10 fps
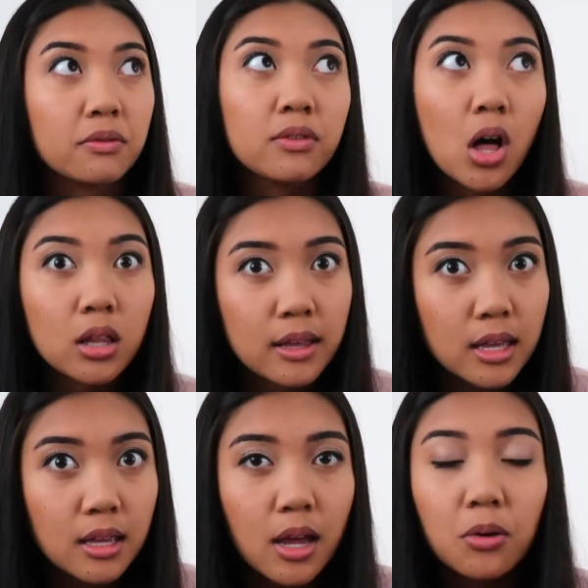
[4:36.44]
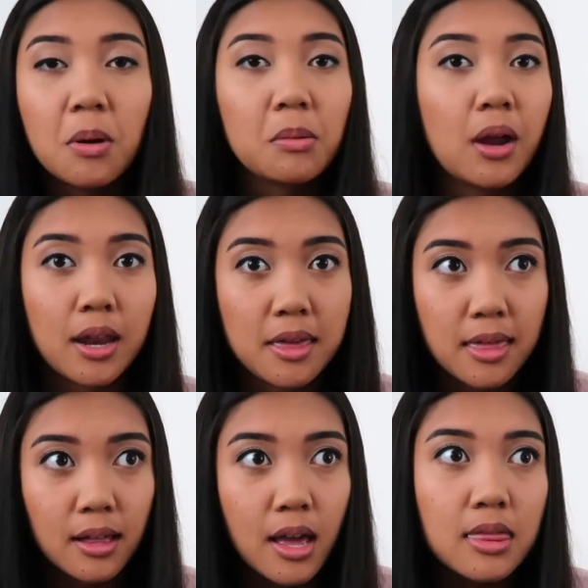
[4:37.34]
falling. I don't remember
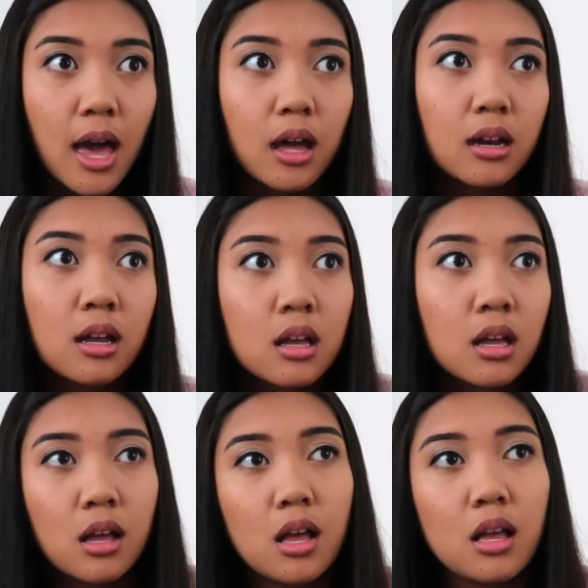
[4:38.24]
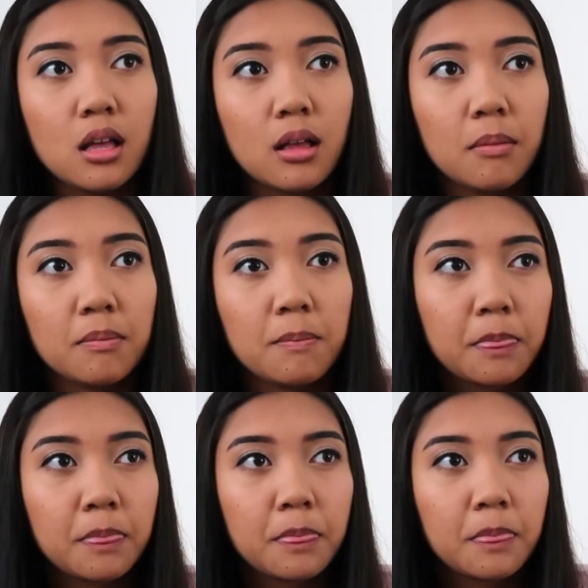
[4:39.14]
anything like that. I
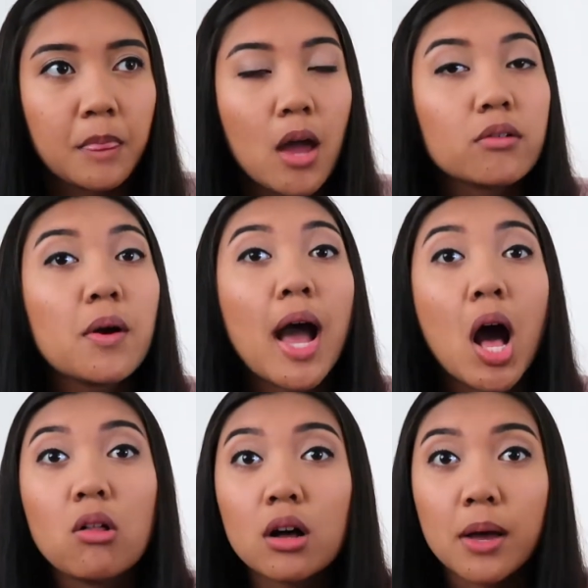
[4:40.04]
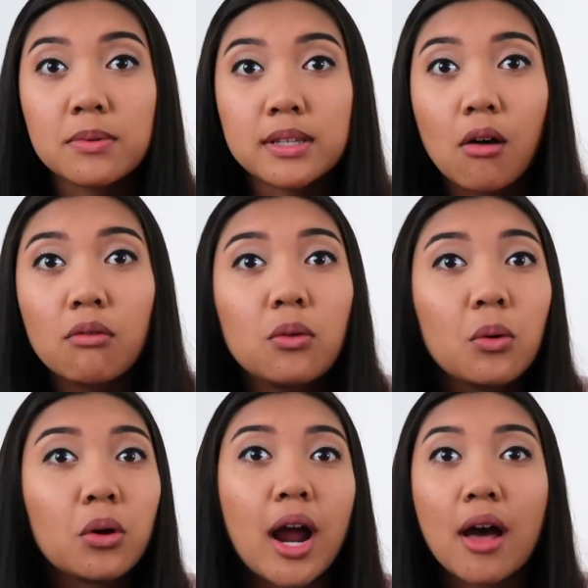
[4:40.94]
don't know how long I was out
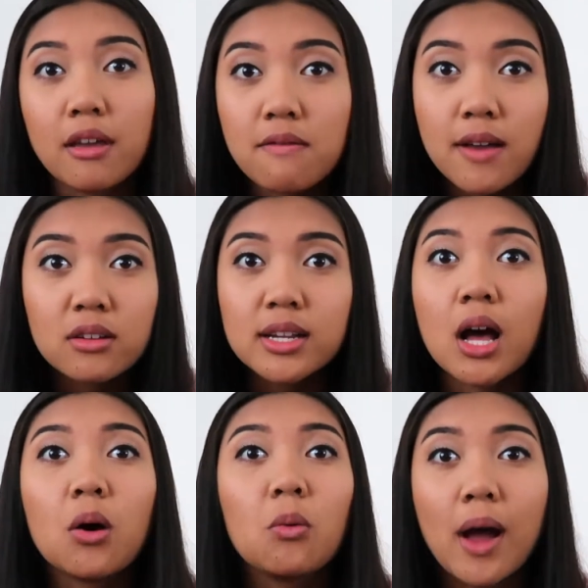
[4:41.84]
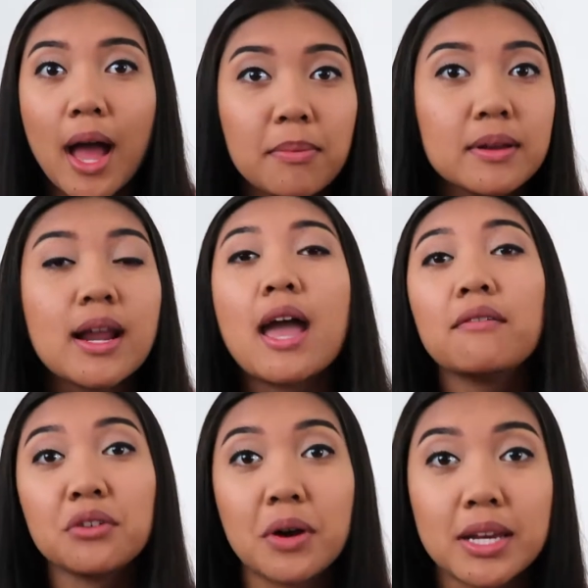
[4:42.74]
for, how they found out, what happened. I
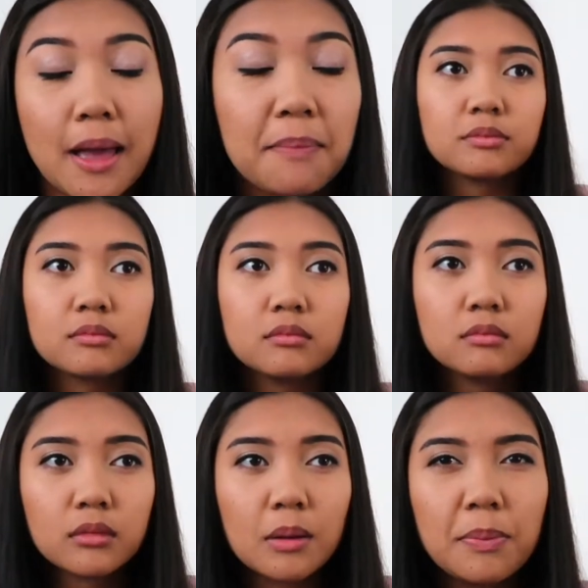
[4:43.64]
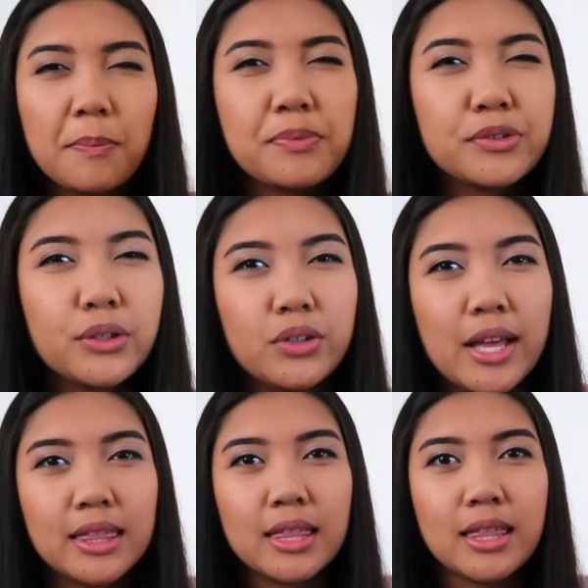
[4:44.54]
have no idea. So
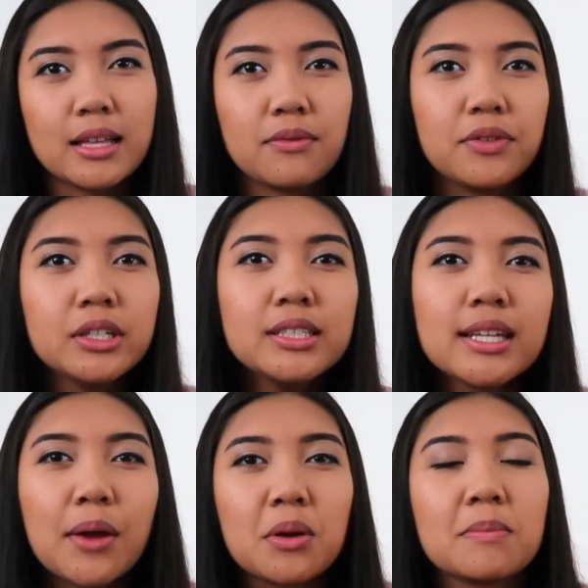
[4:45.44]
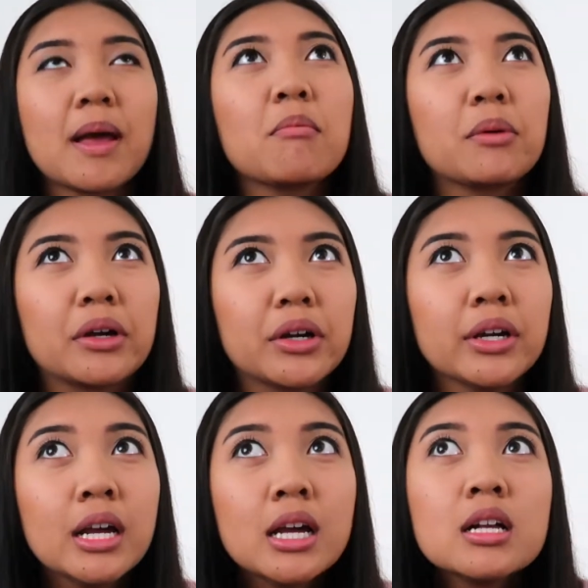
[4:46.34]
the first thing I remember,
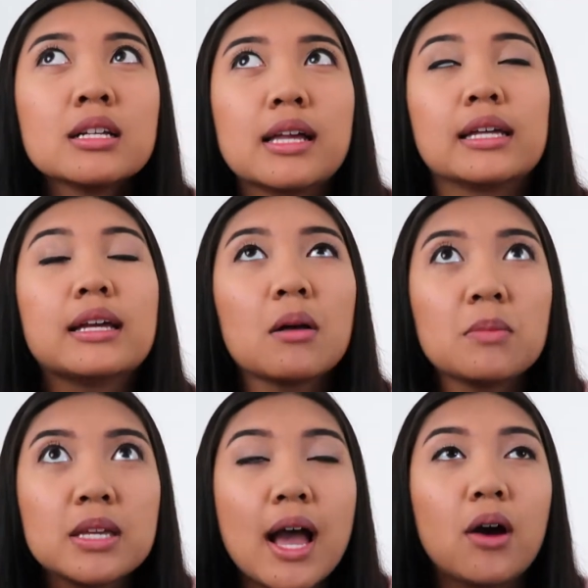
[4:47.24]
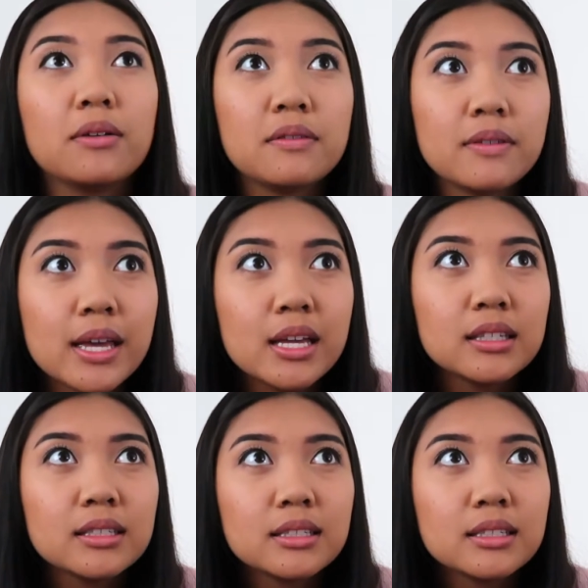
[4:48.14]
coming out of it,